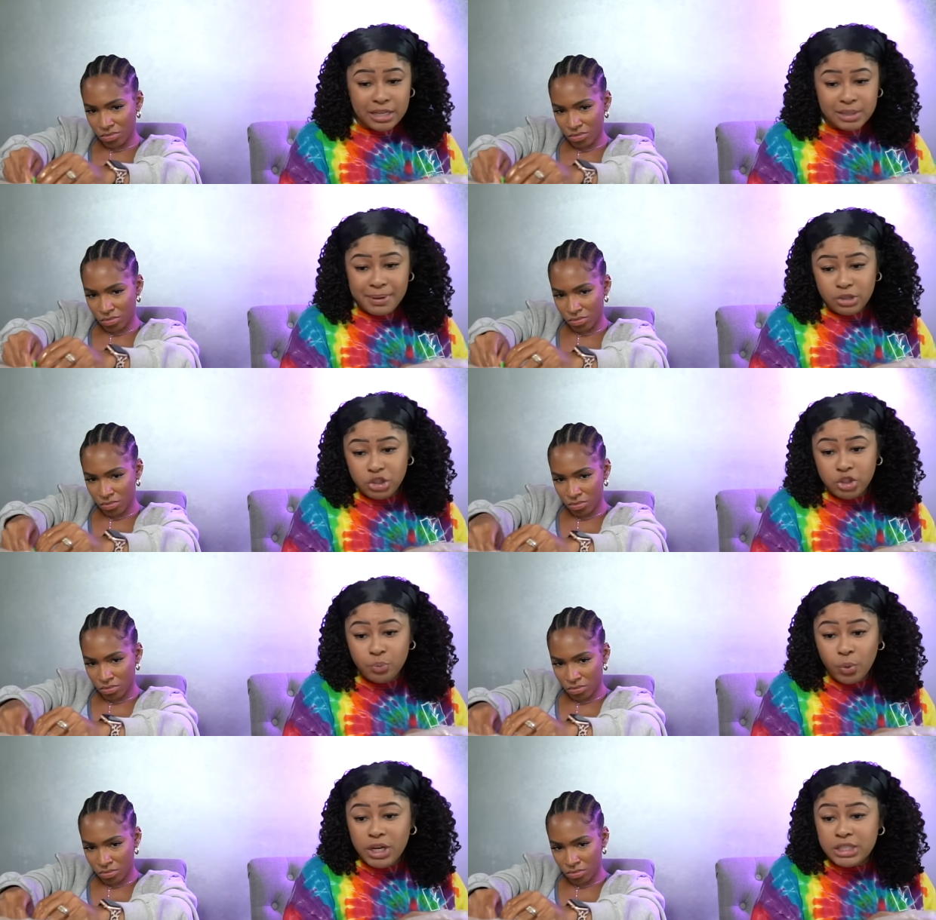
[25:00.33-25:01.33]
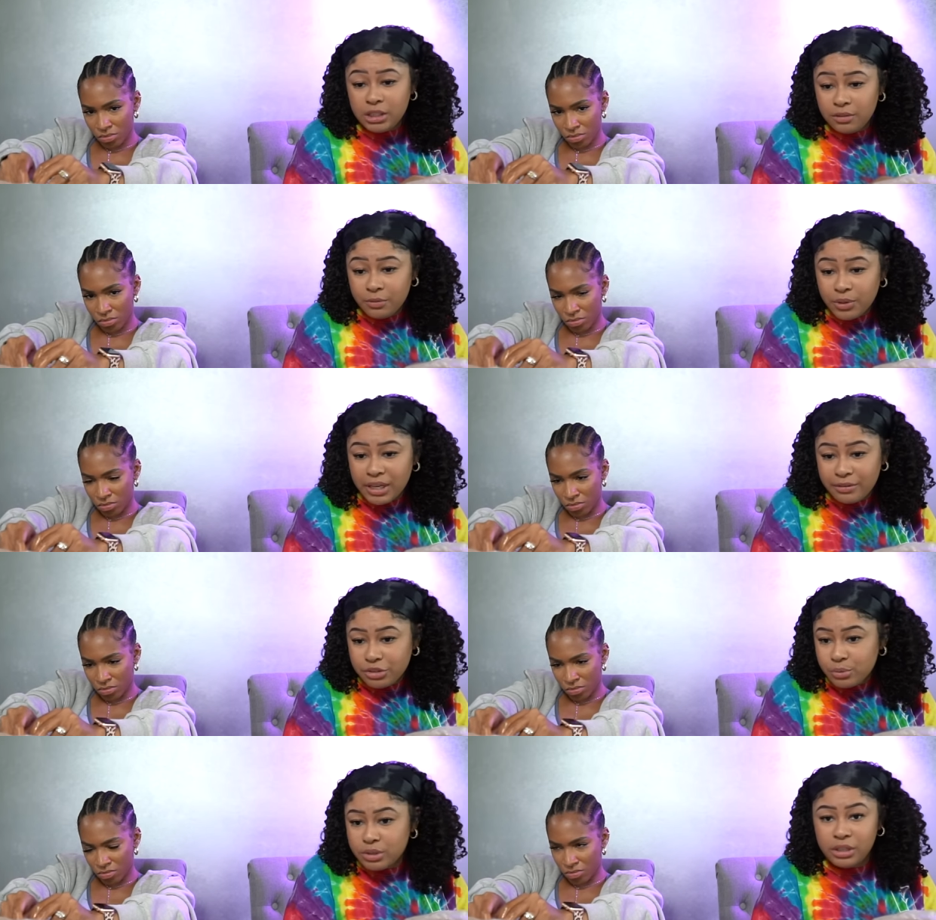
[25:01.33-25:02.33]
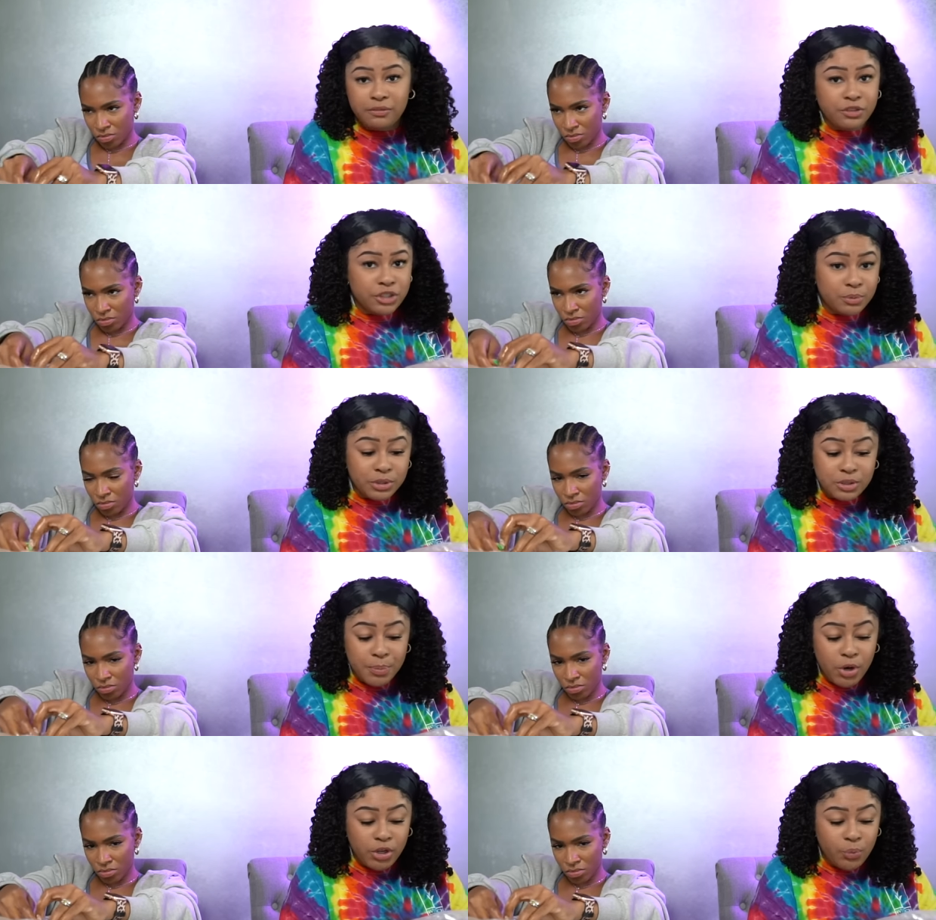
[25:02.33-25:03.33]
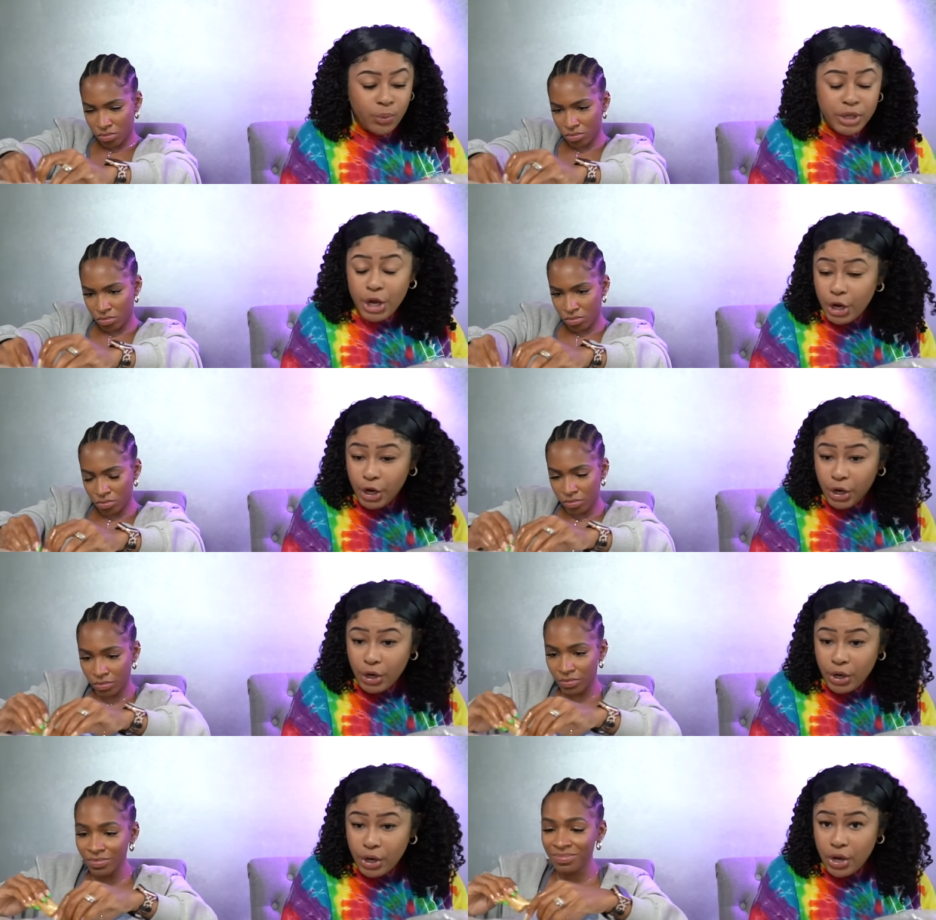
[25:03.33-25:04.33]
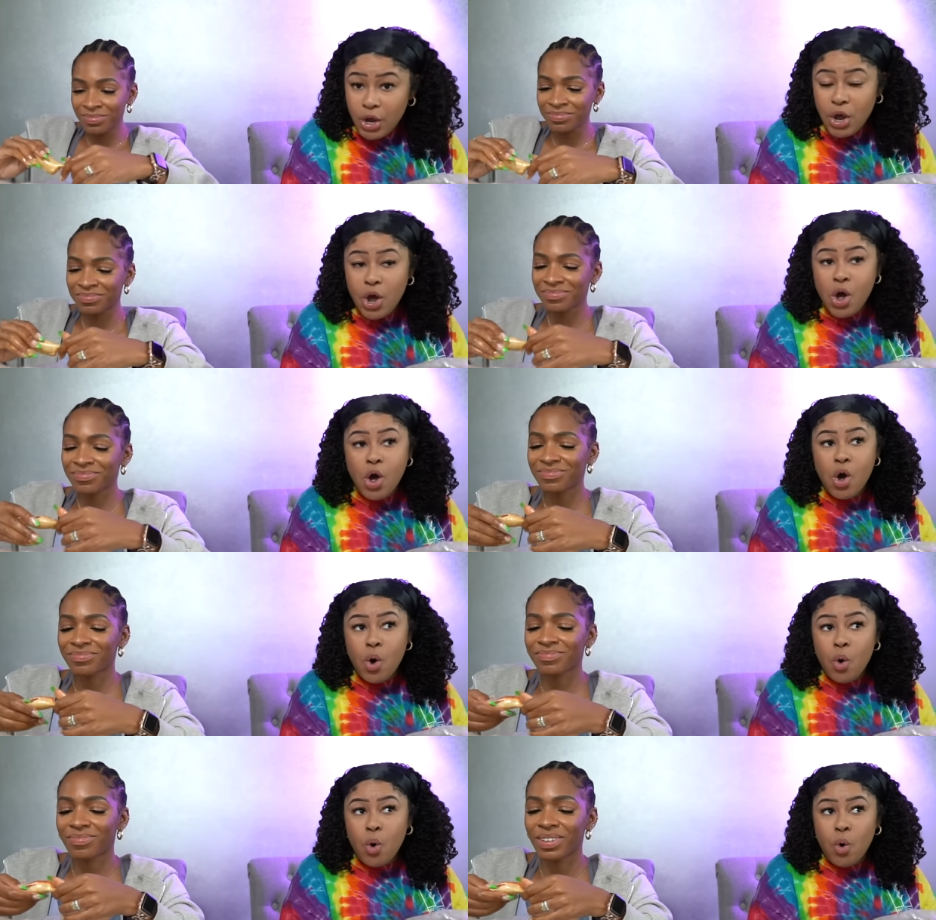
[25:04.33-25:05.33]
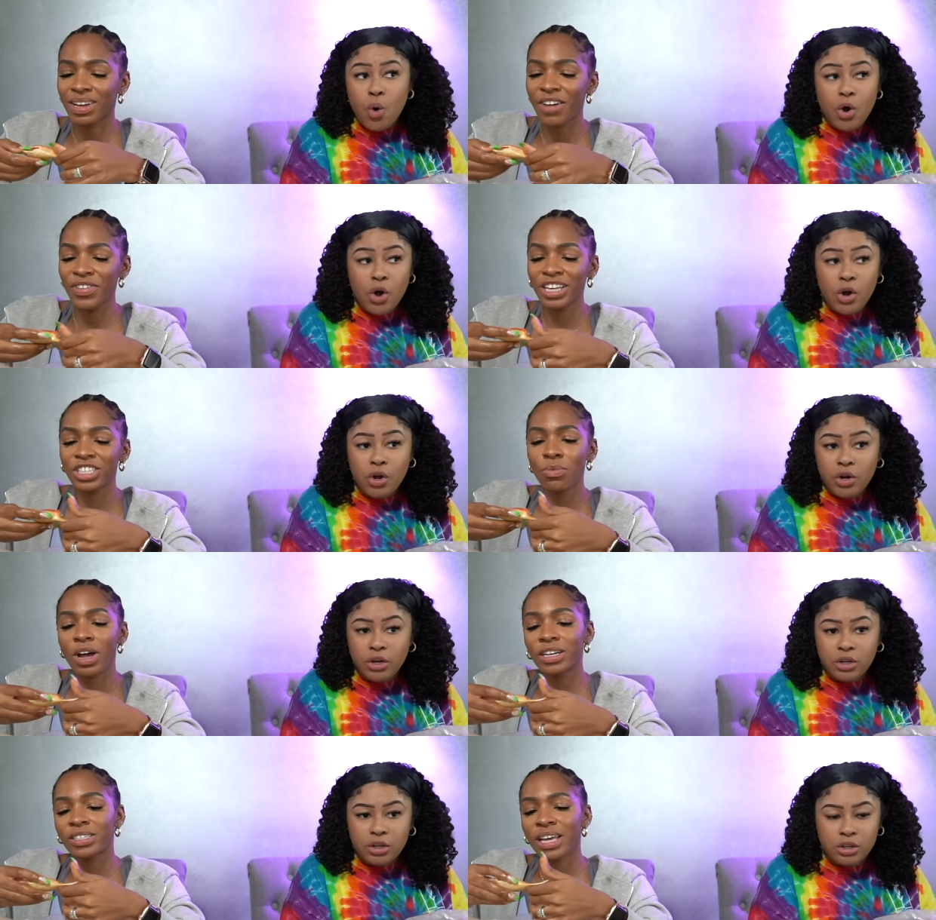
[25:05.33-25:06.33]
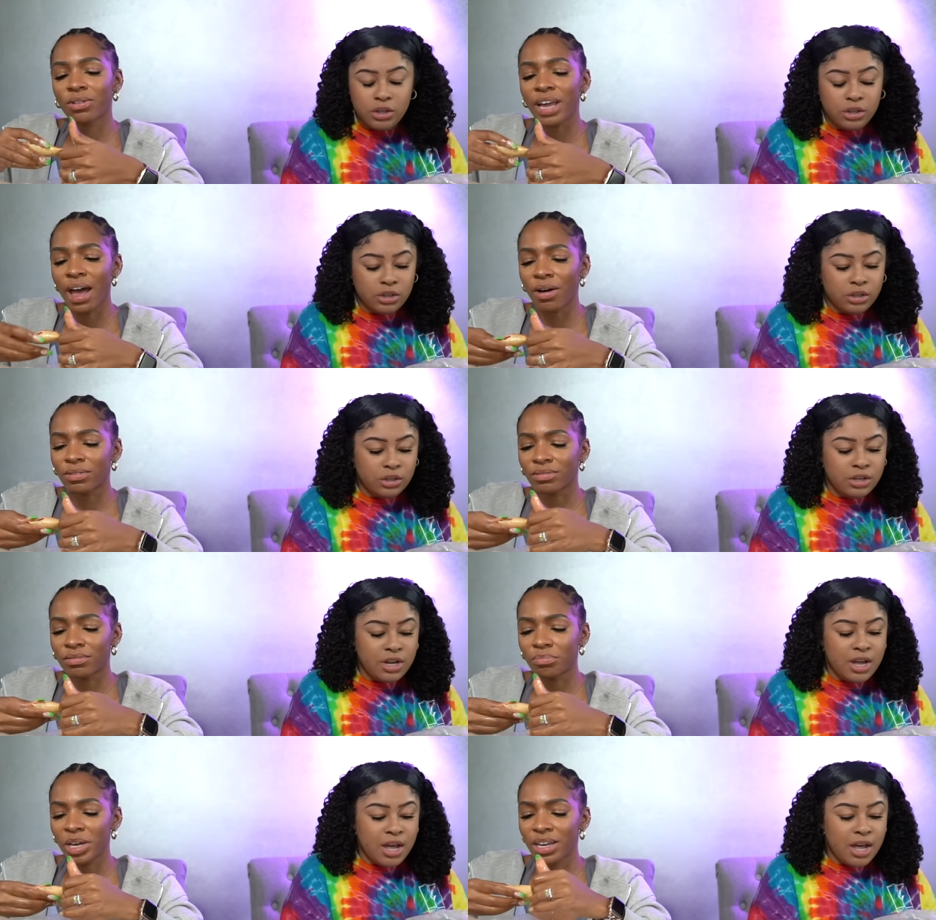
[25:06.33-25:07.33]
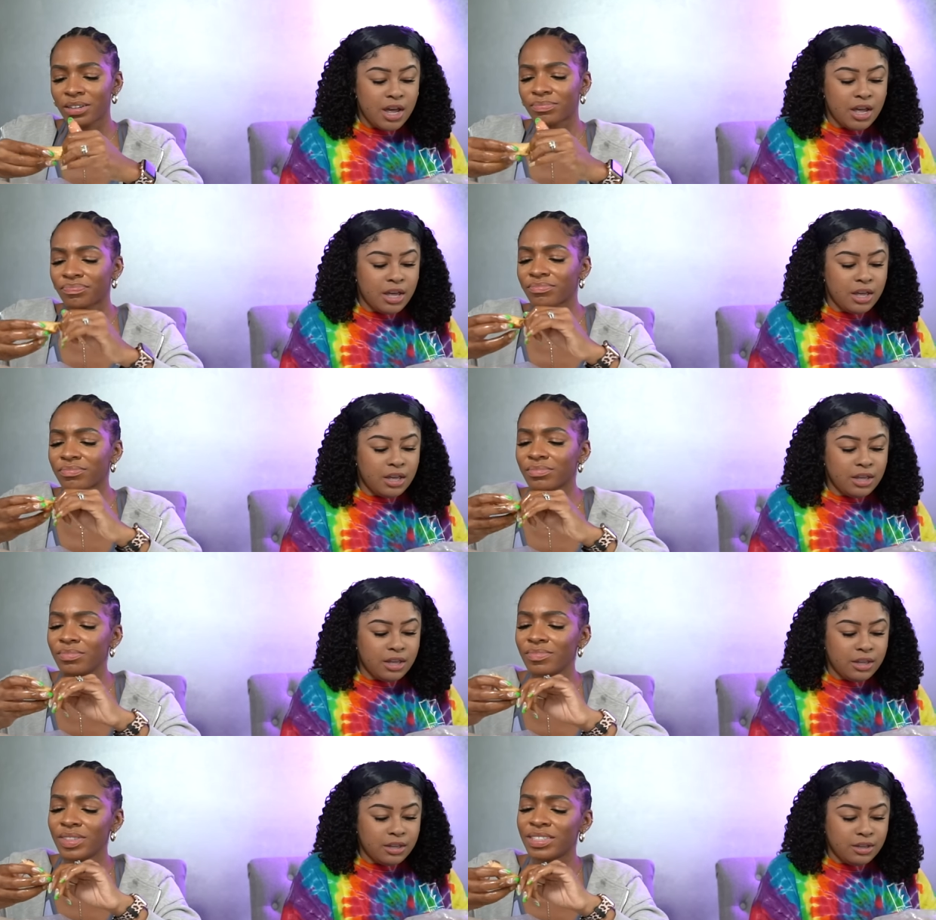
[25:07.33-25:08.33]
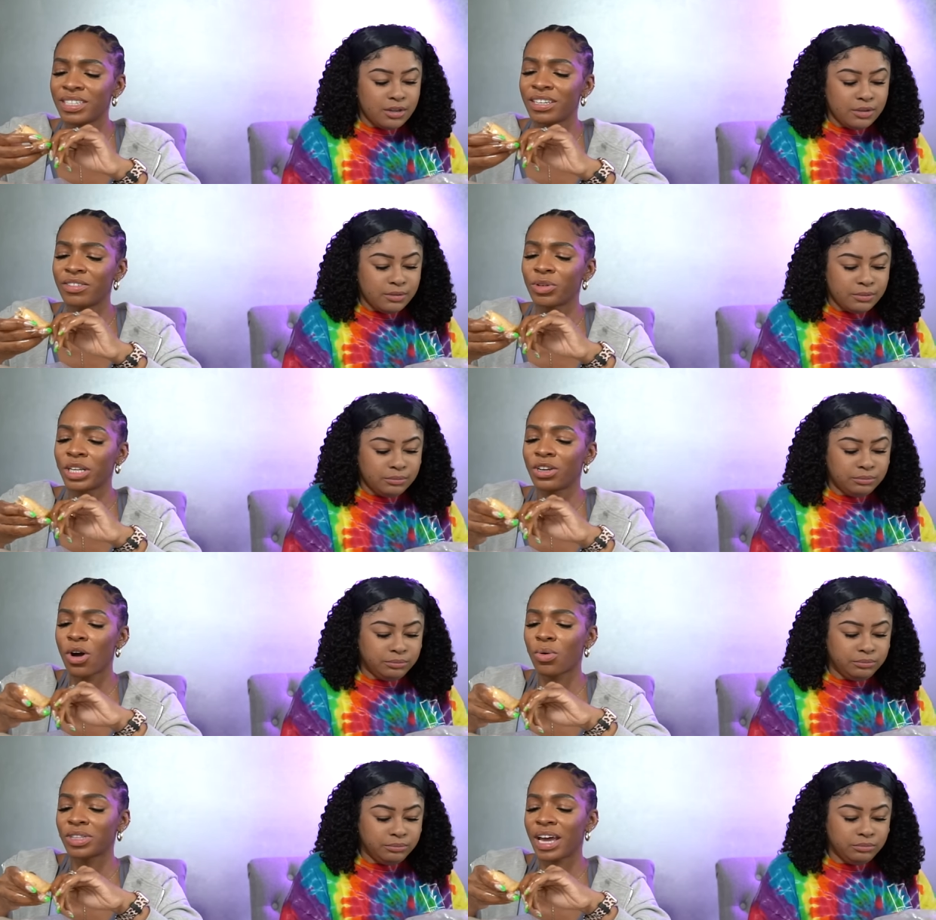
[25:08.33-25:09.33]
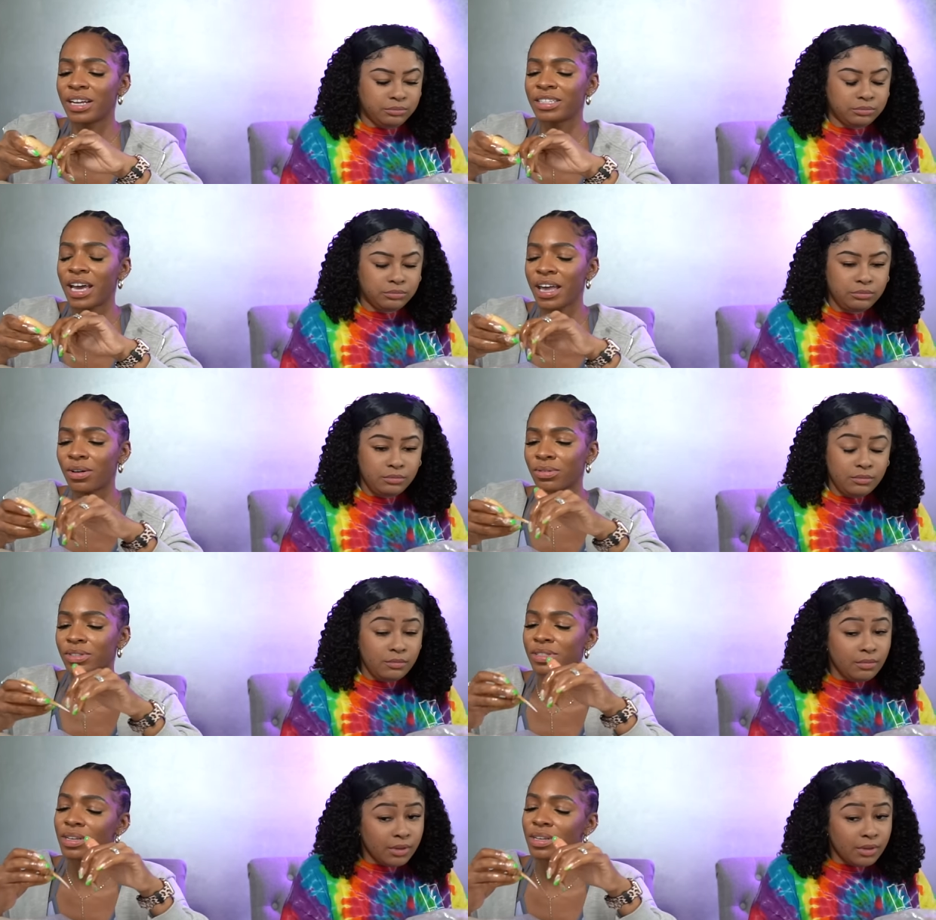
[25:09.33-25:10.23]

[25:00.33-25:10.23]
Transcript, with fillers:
Speaker 1: of spouse she was looking for. Like if she was looking for someone to party with her, or I feel like she
Speaker 2: wanted to settle down, but didn't really know what that entails.